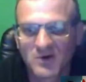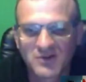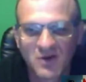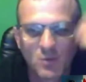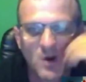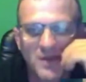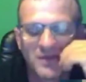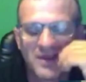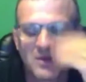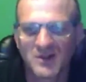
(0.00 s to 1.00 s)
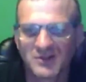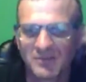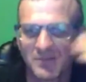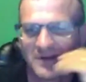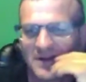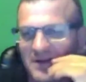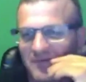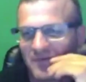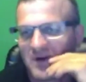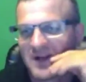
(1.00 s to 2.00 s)
on one thing. Once you've been in it
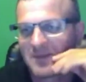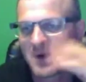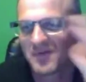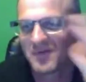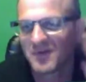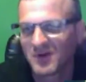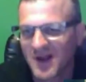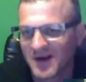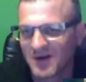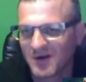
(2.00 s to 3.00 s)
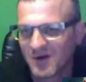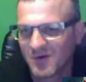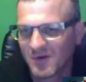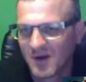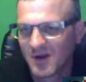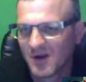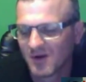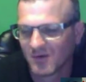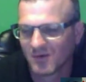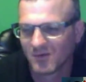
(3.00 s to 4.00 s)
for like a month and you kind of know
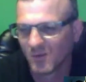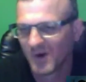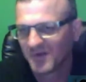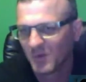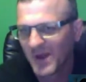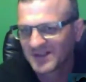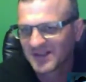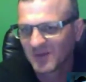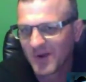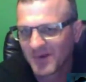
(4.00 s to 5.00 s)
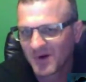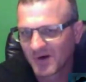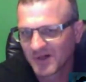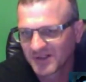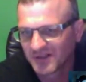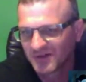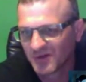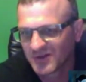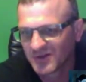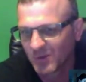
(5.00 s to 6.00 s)
what the Wednesday webinars and
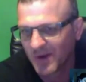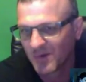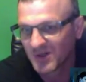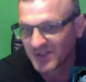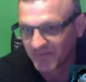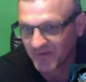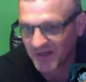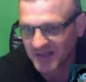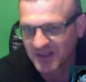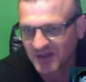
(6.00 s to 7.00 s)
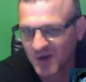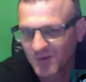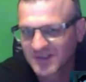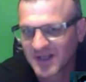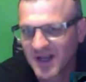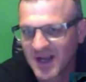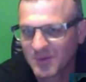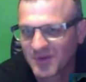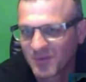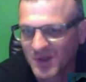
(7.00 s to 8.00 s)
Tuesday webinars, if it doesn't coincide
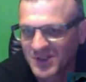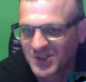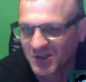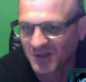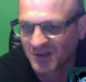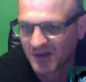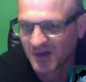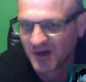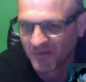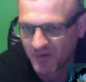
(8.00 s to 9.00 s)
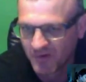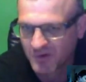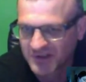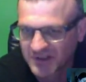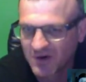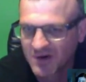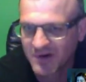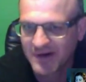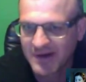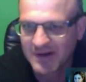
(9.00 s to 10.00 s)
with what you're focusing on
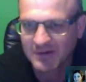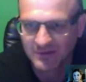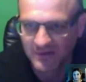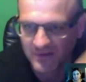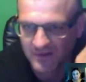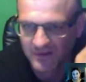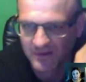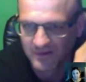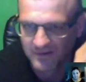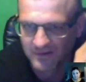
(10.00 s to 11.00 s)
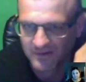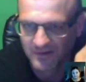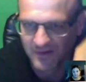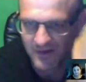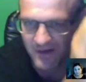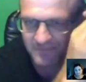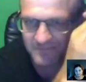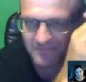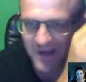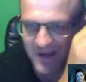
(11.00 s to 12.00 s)
right now,
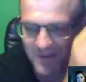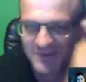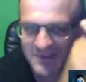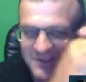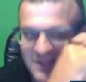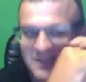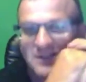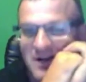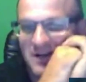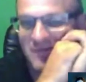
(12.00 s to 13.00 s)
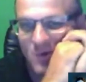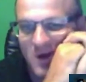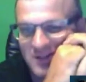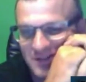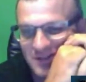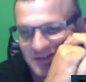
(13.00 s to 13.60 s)
I would suggest not even watching it.